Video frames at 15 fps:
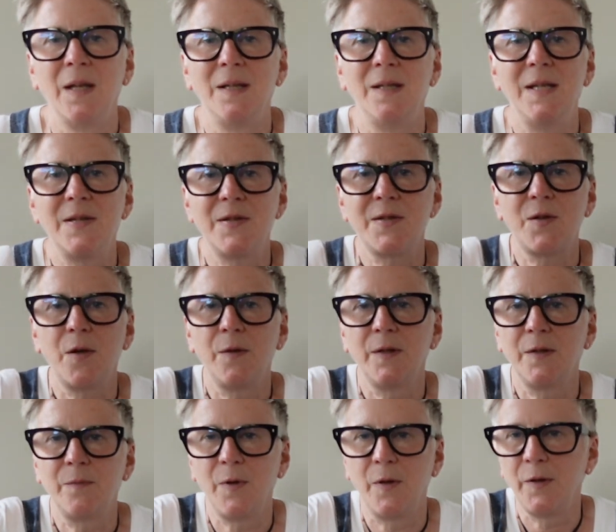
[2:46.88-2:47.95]
List on
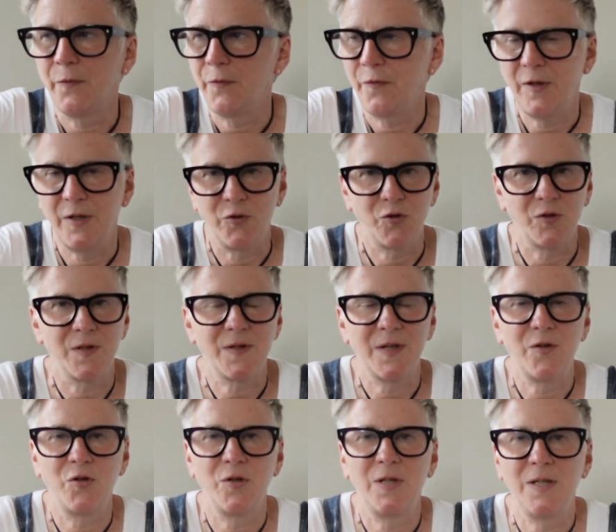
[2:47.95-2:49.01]
the fridge that
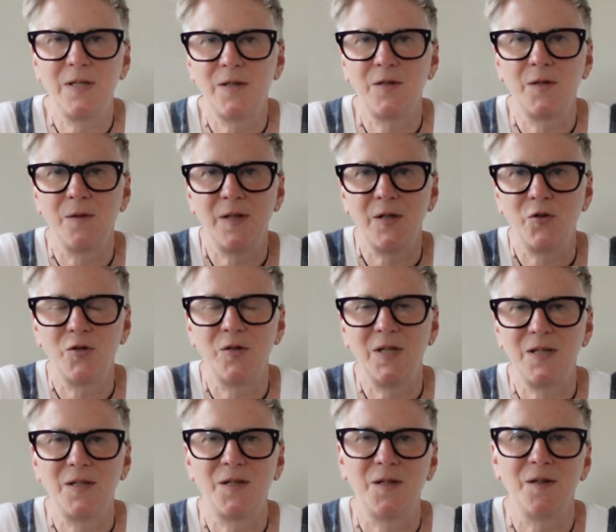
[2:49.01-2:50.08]
says you need to do this, you
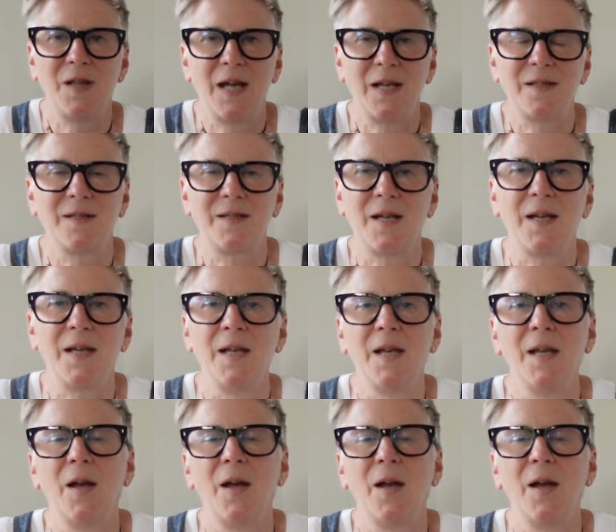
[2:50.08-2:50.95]
need to do that today.